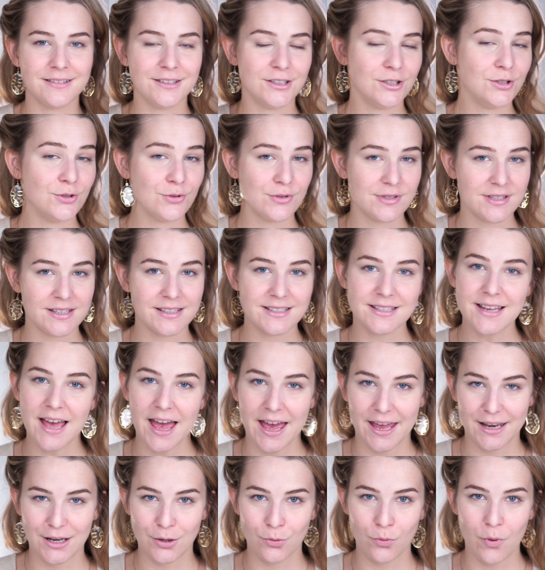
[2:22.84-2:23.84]
use it
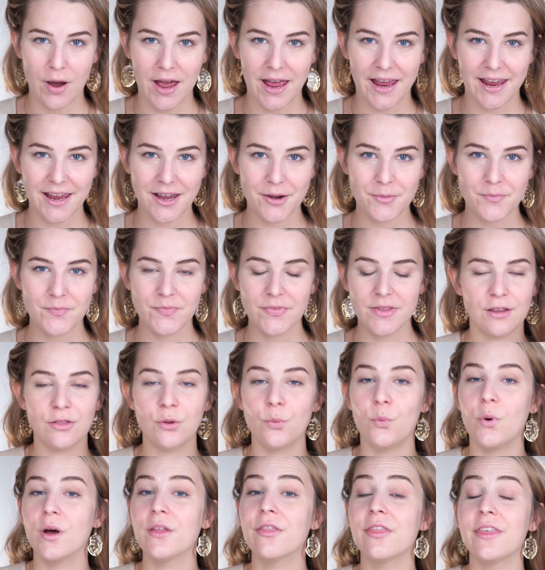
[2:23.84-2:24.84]
anyway. The
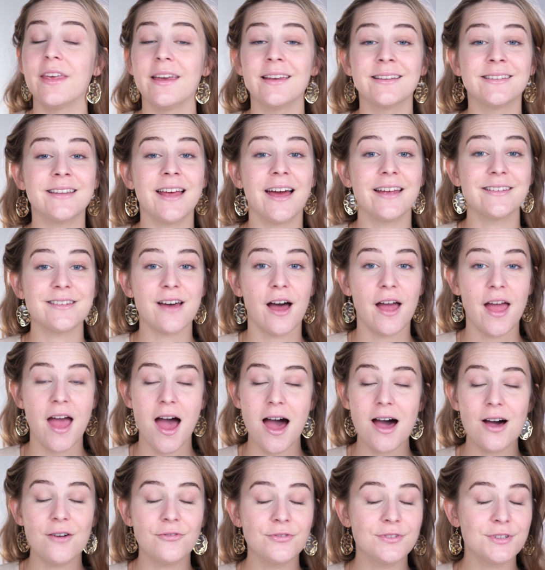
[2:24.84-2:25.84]
one thing that I
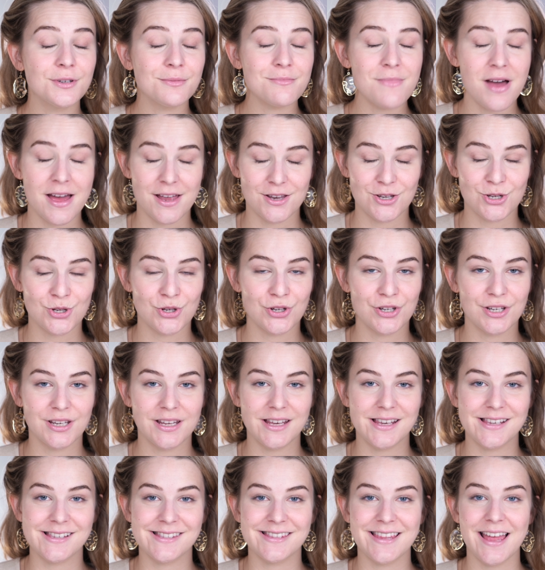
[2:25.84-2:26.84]
have to mention
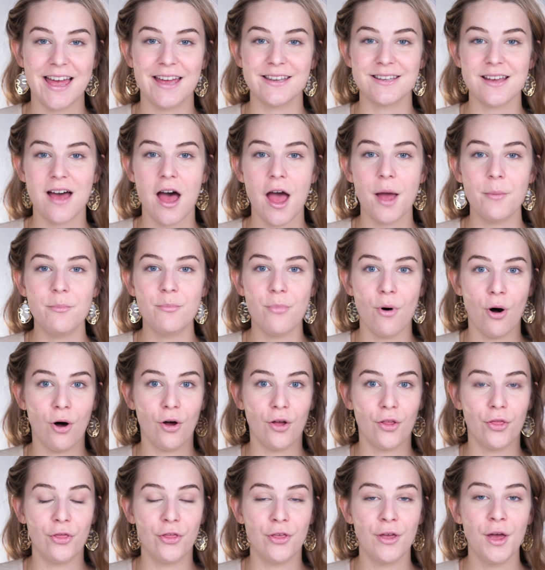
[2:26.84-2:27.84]
is that I
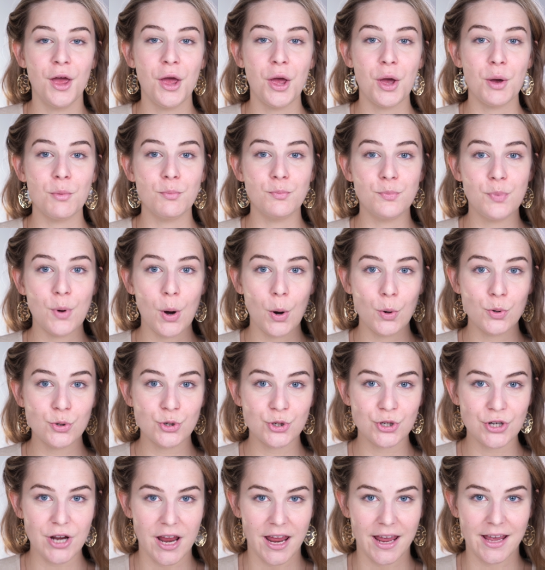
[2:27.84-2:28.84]
bought both
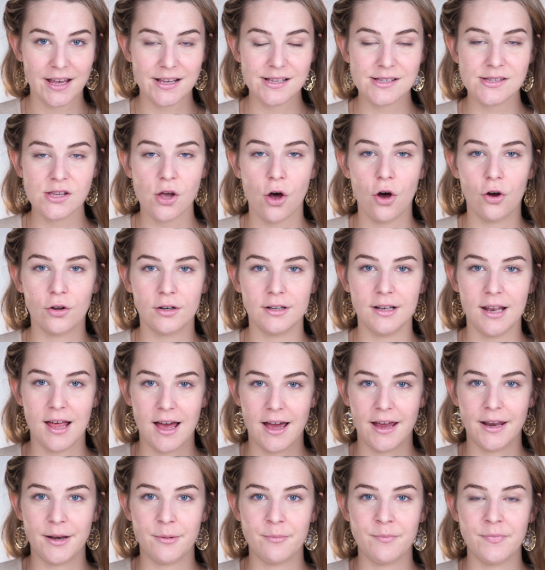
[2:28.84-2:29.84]
shades
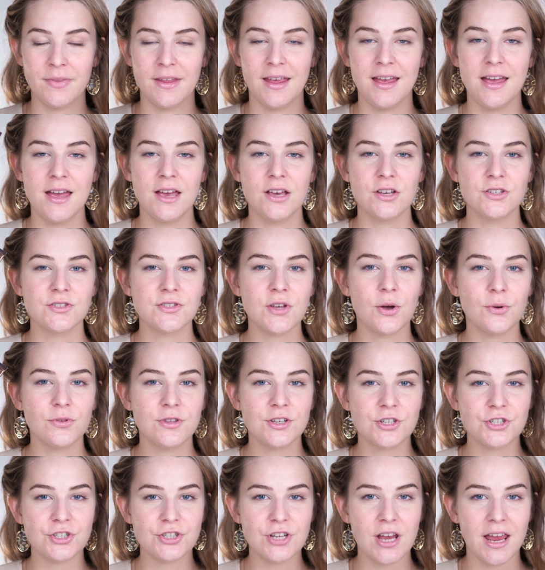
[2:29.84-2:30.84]
online. So
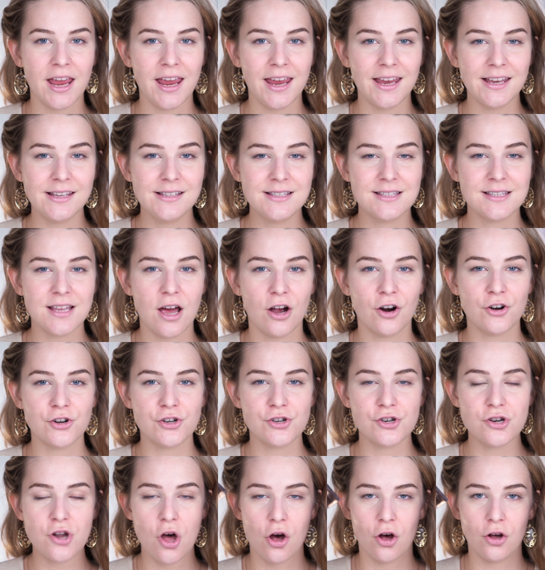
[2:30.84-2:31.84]
the shades are
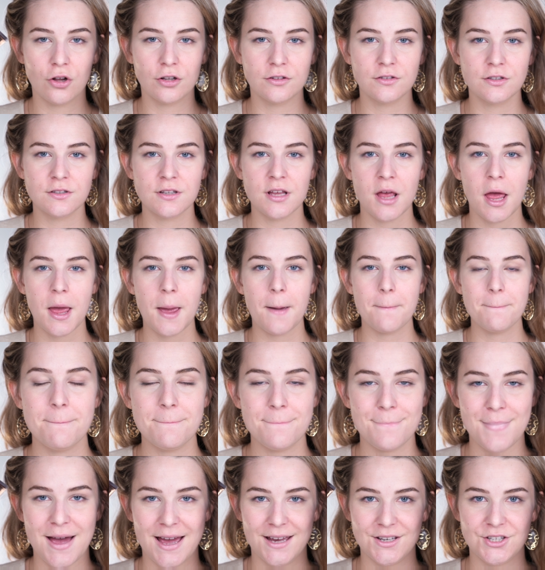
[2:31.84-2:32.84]
not
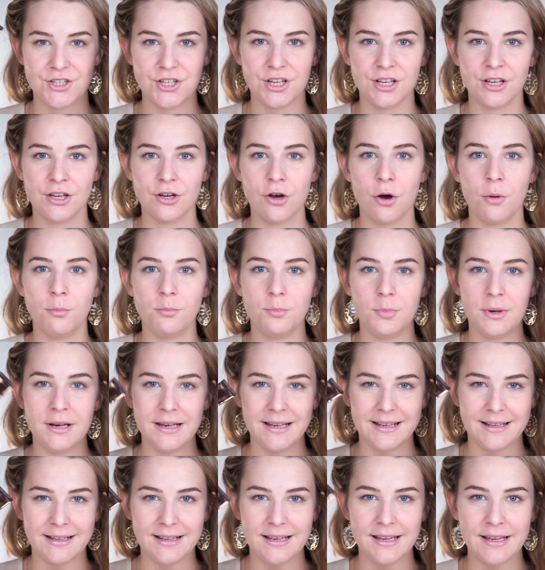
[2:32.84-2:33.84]
matching
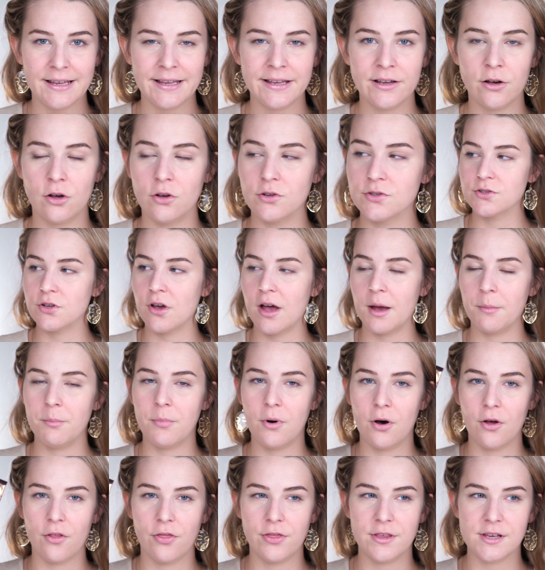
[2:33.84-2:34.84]
completely. Also, I
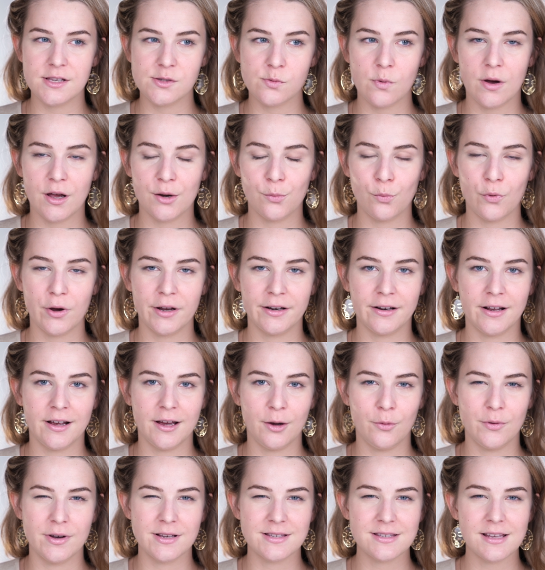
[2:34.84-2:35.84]
bought this one when I
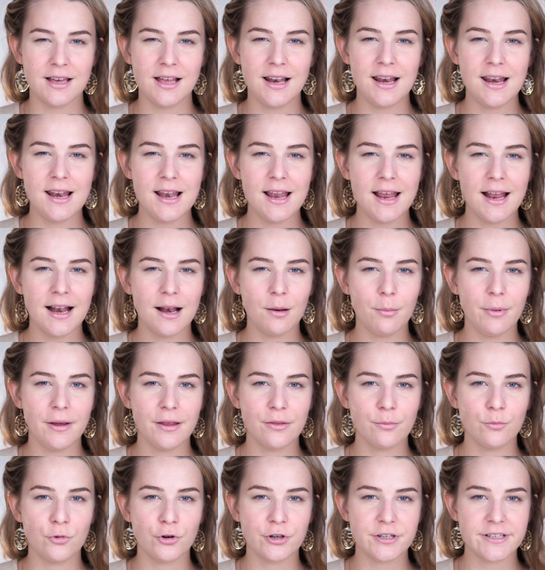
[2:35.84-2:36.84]
was a little
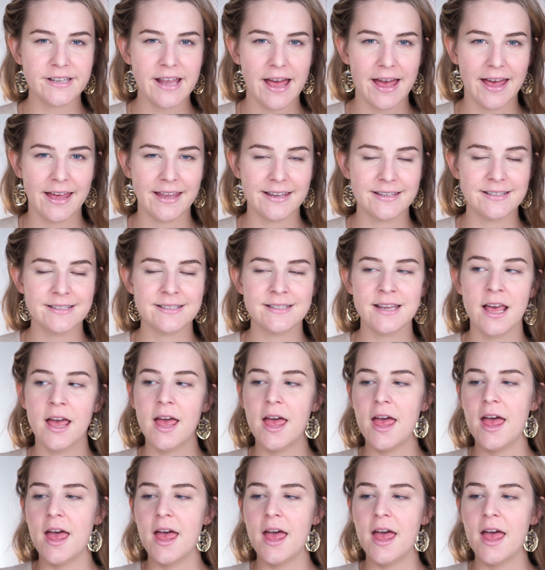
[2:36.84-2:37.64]
bit more tanned.